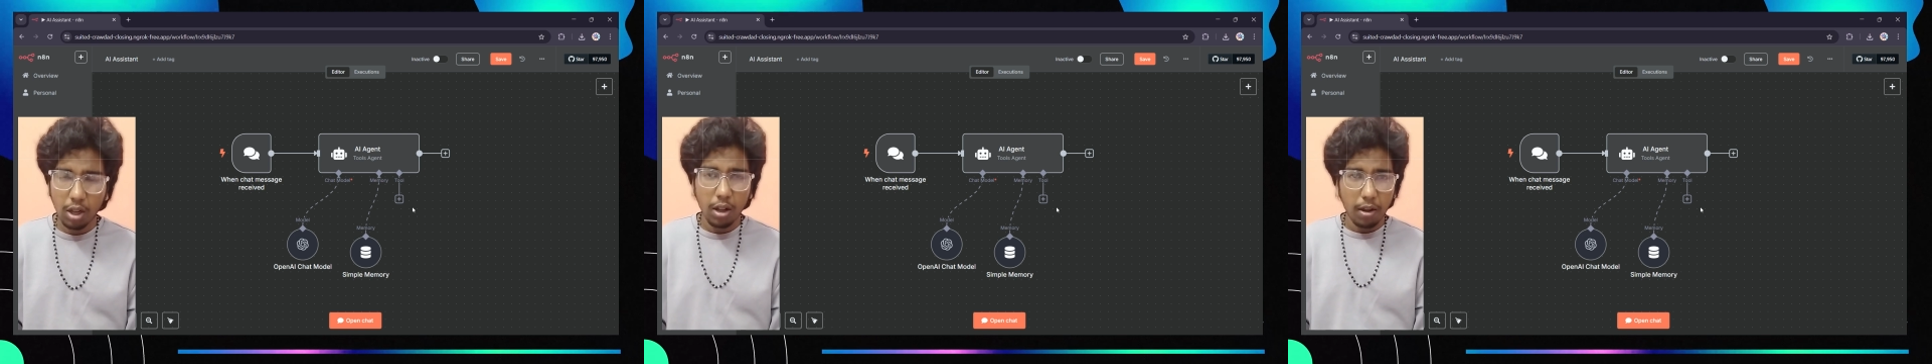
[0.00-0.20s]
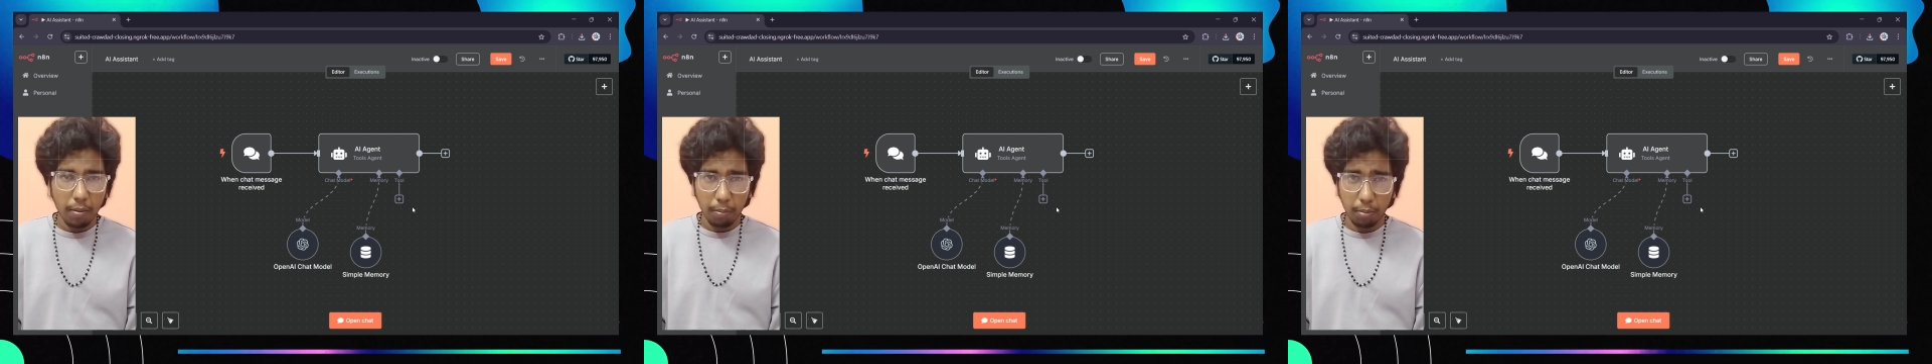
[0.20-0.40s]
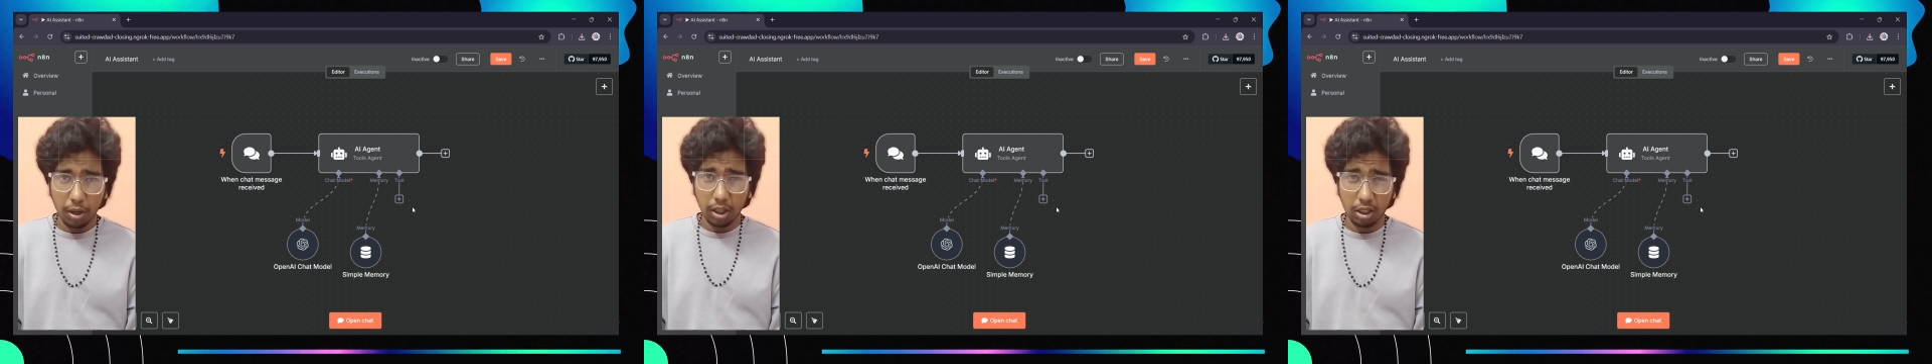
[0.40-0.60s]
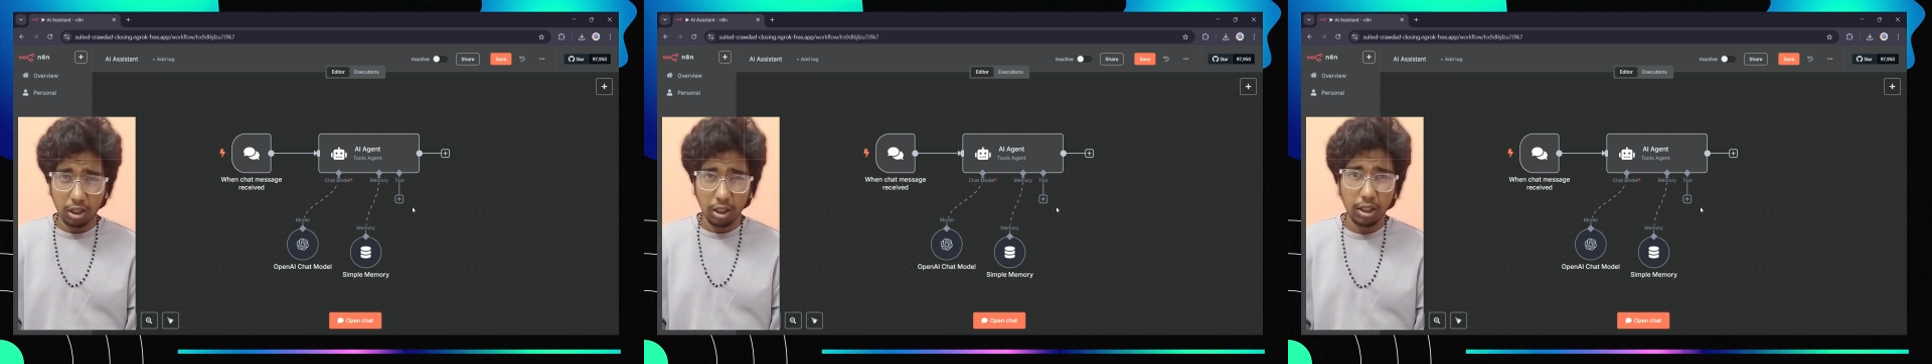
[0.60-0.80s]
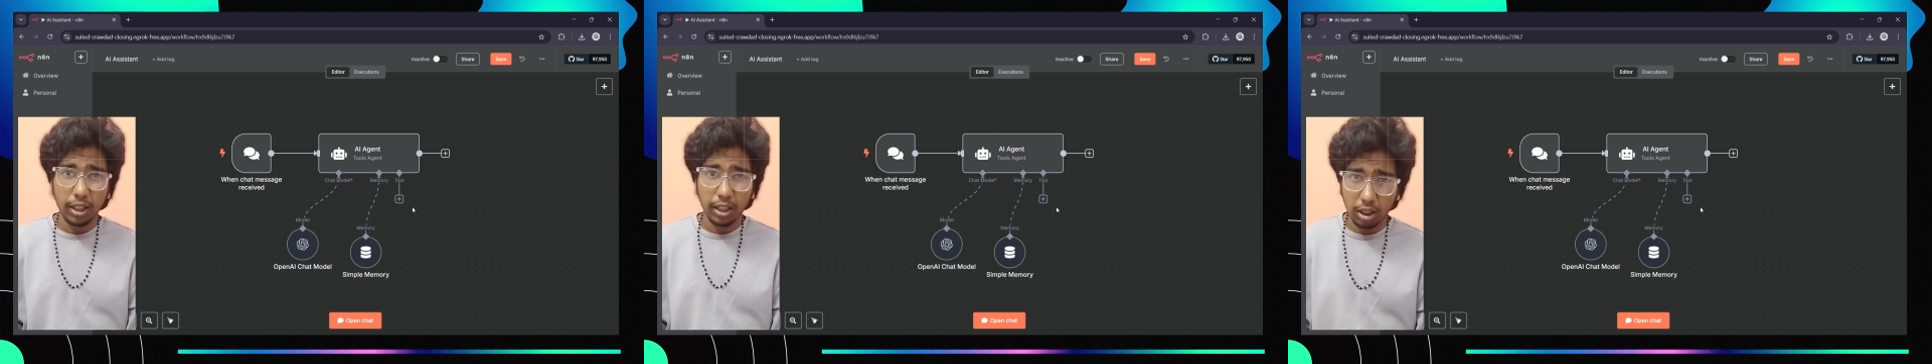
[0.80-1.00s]
But
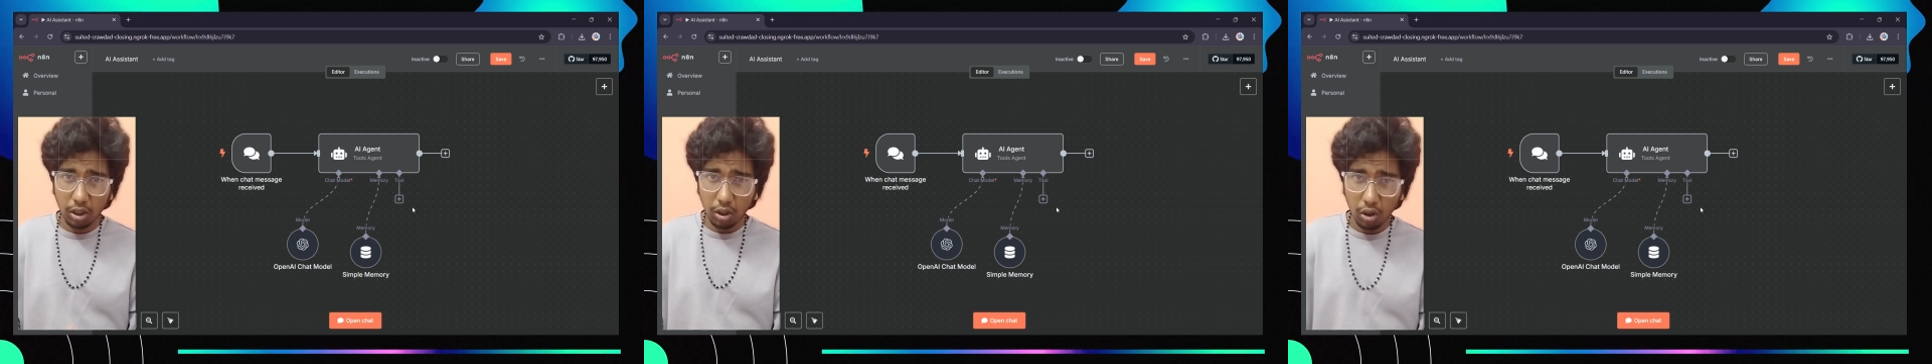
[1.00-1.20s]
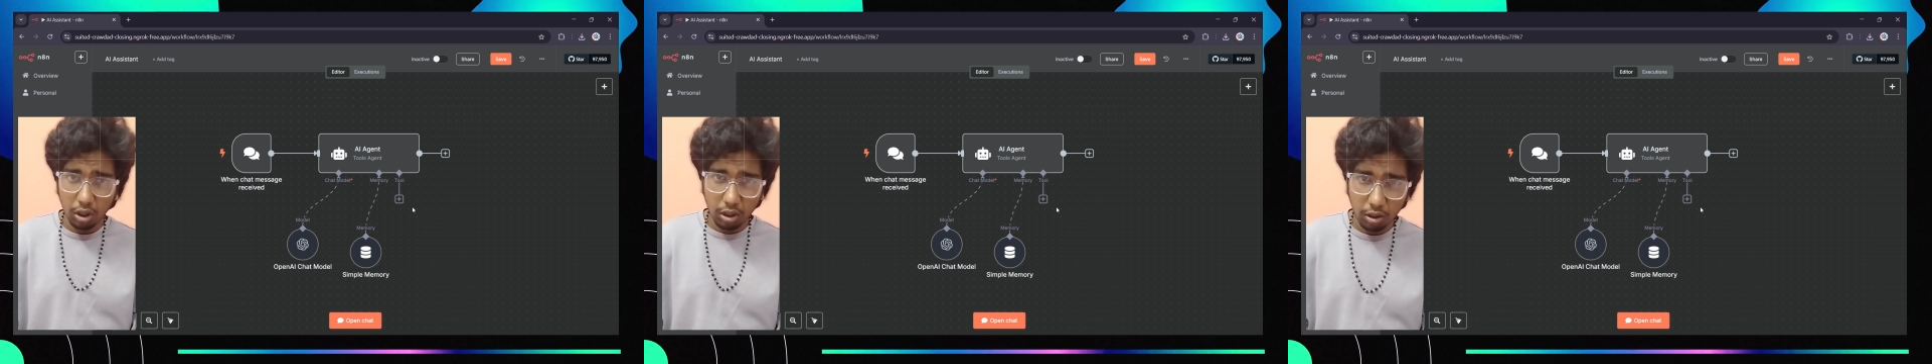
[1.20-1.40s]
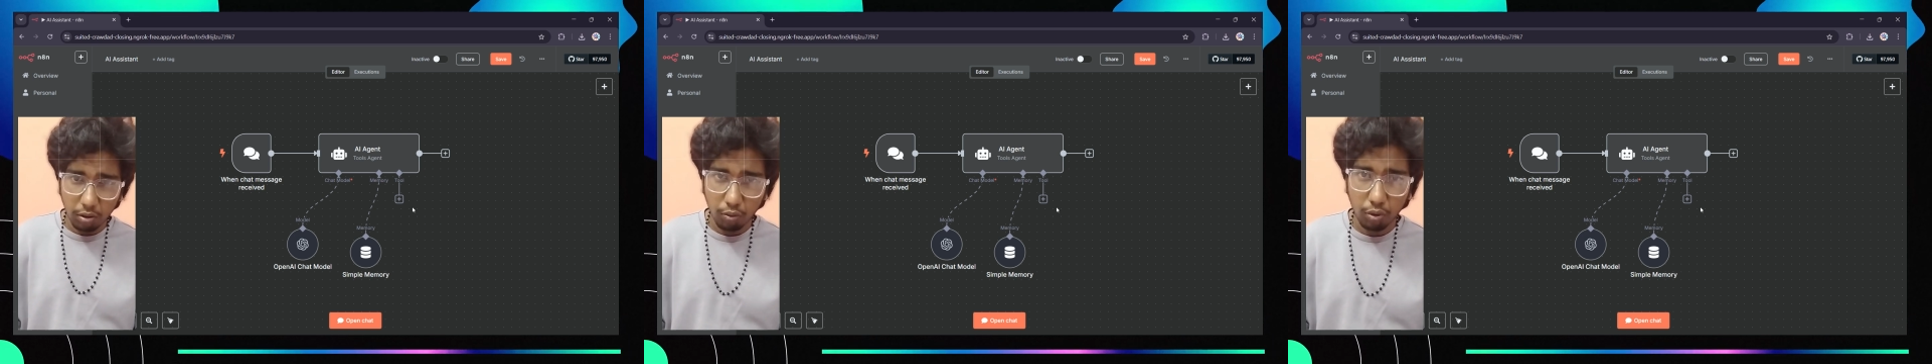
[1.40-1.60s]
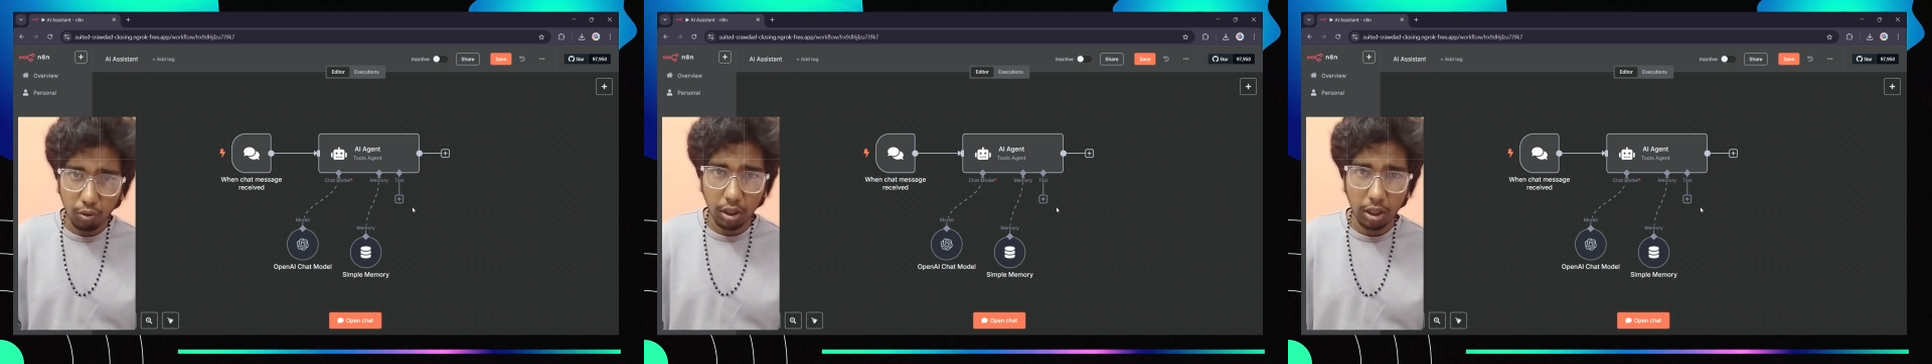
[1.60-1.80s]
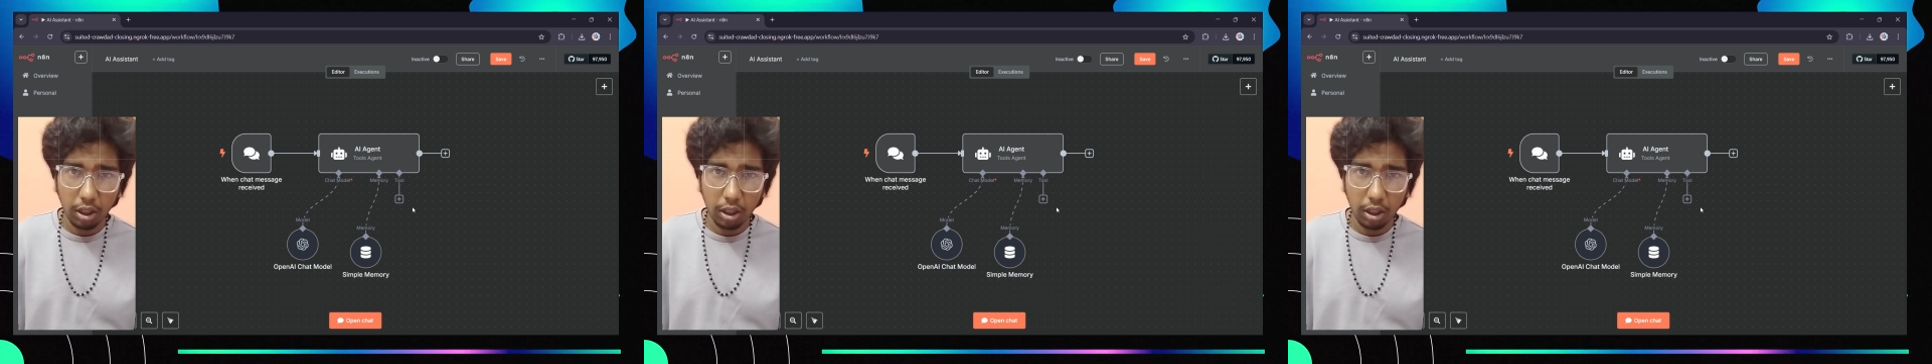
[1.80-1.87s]
later on in